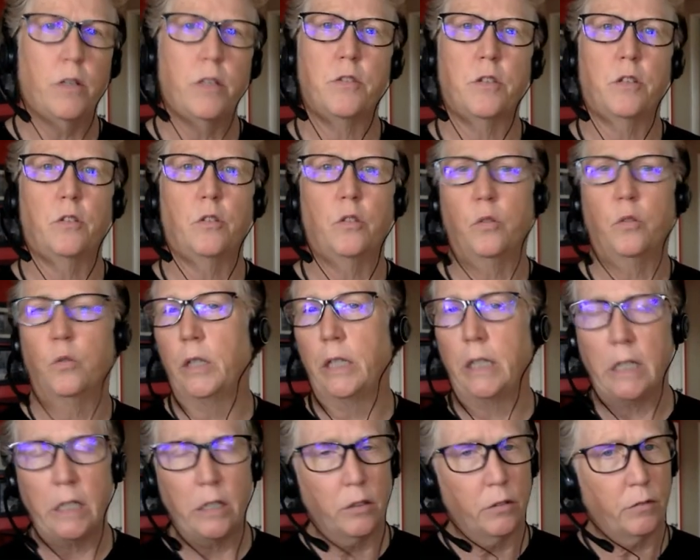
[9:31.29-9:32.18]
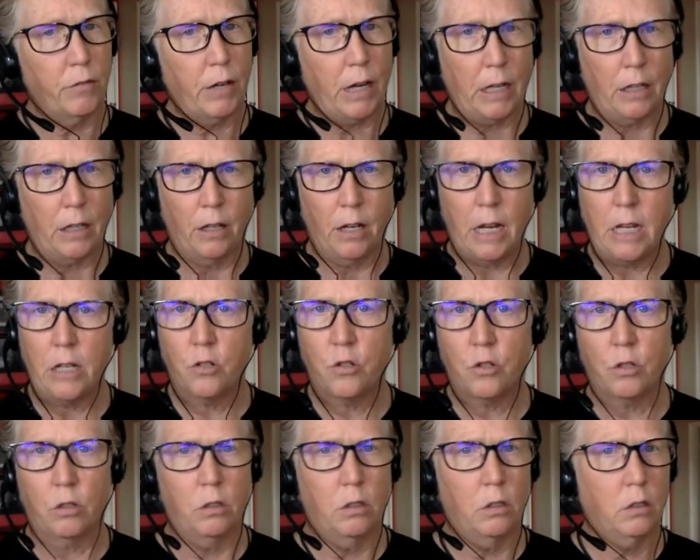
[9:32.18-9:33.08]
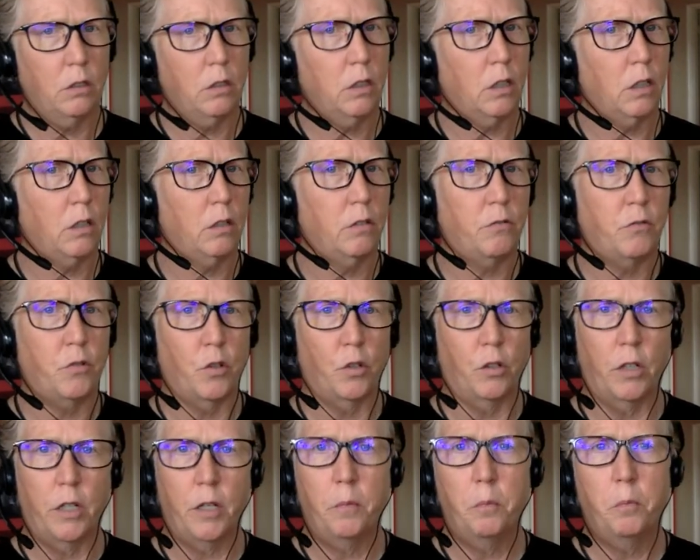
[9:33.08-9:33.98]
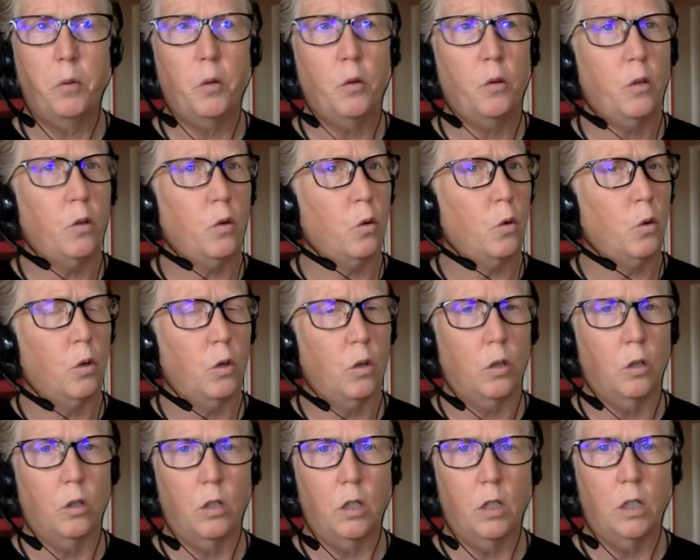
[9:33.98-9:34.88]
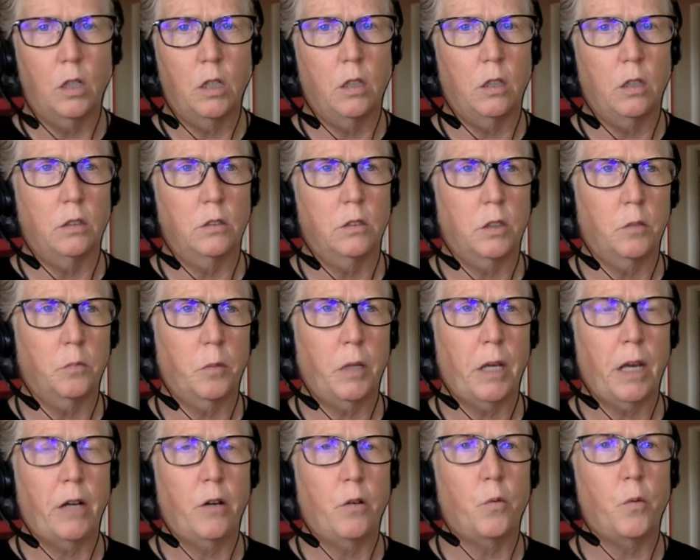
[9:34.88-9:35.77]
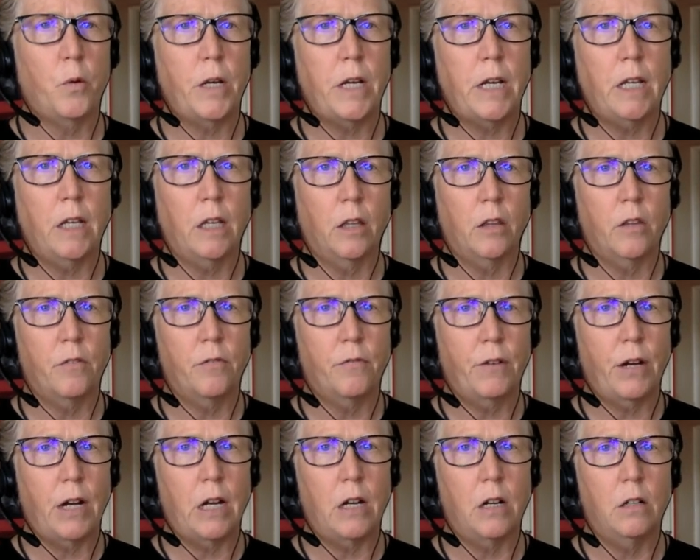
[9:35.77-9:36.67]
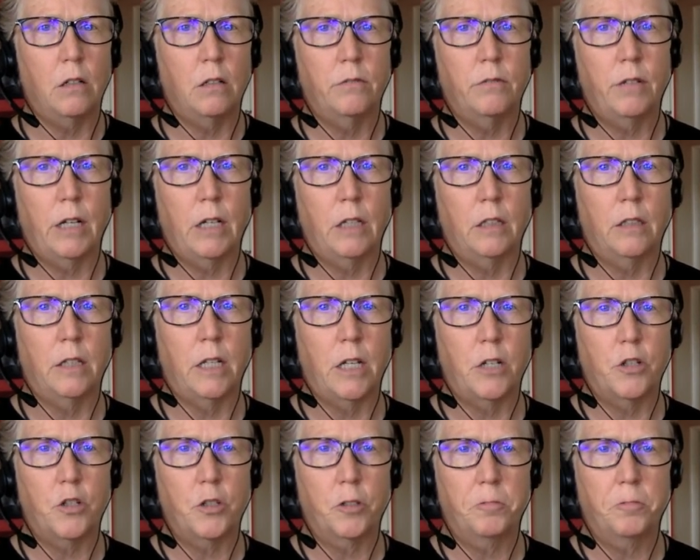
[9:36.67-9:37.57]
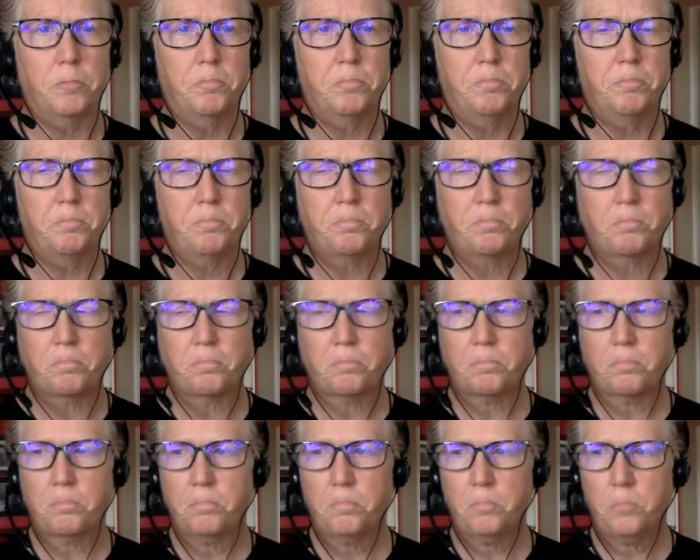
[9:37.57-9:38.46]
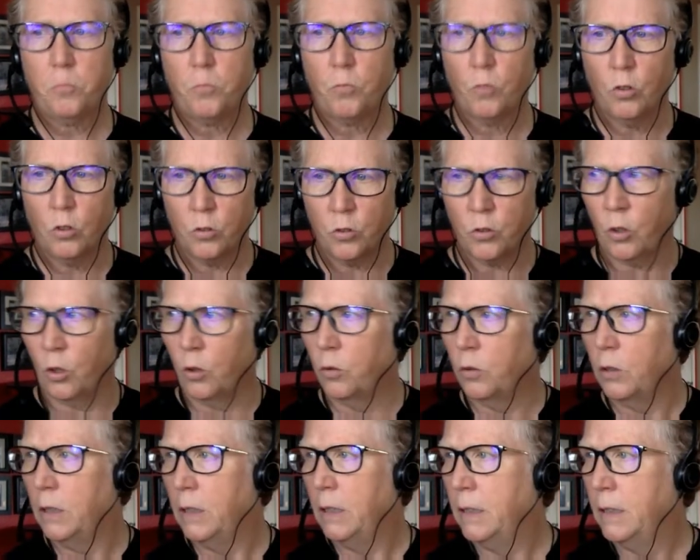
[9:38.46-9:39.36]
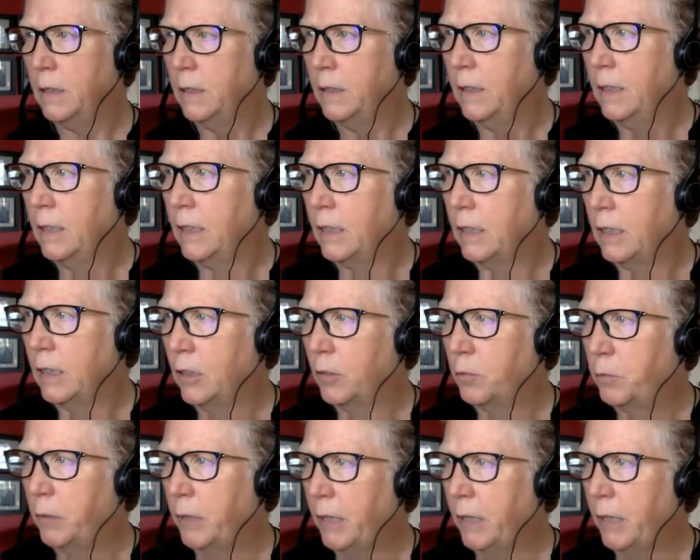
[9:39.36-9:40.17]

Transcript: doing either validation of your input or some kind of reading of the file validation? So, but now